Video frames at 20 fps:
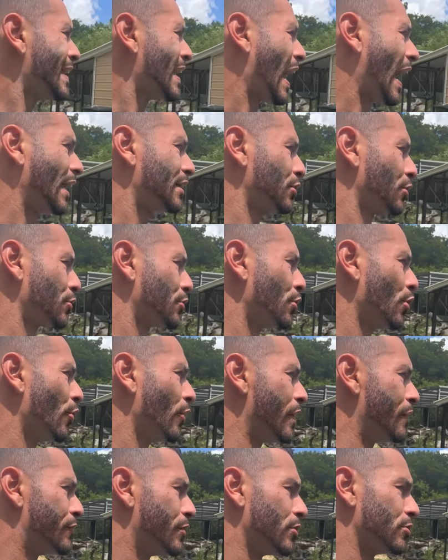I don't know
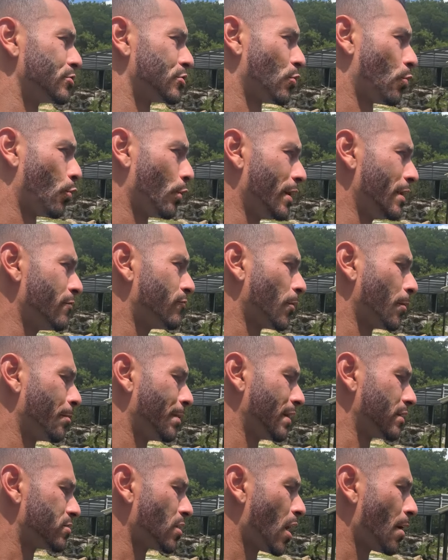if it was the wind from
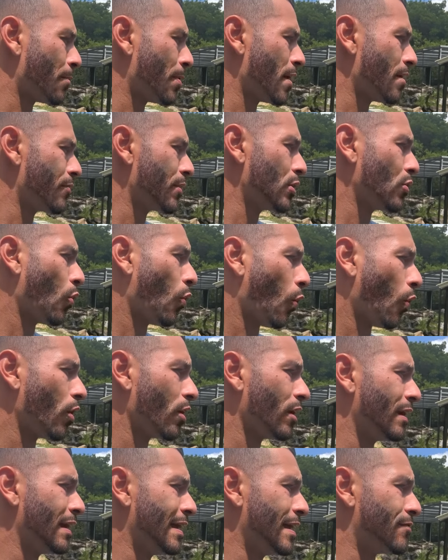being top heavy
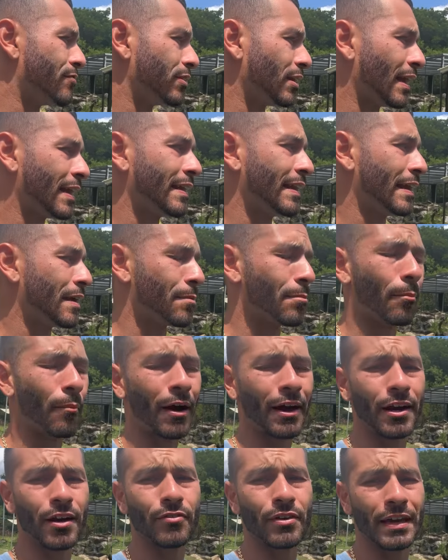or if lightning
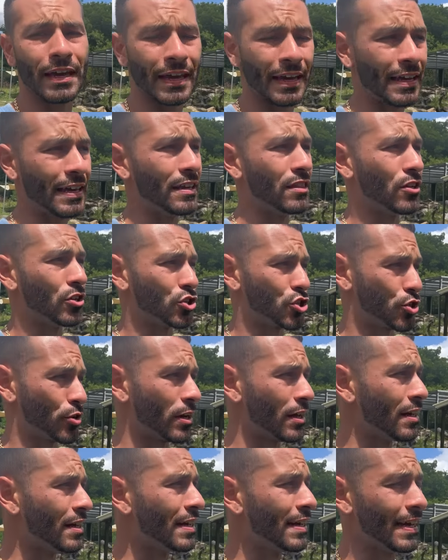might have hit in the tree.
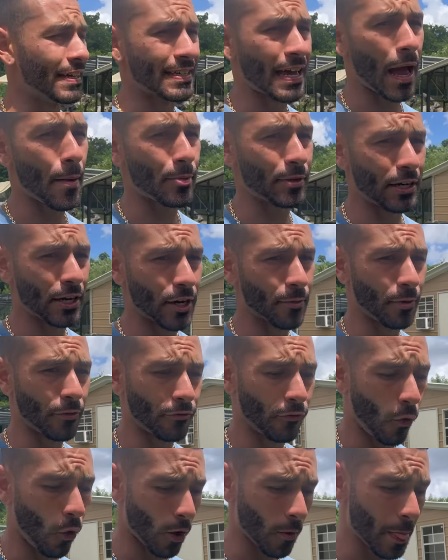It's happened here
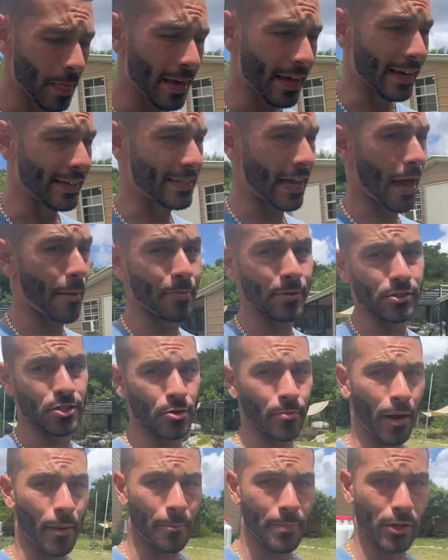before. It's happened to
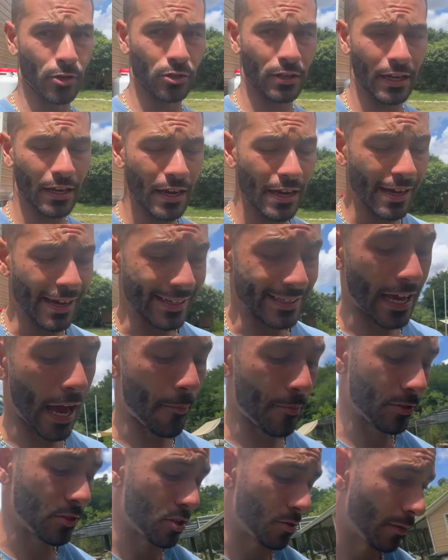my building. It's
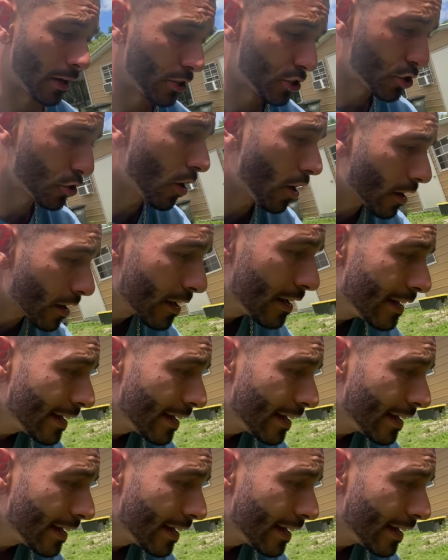happened to my truck.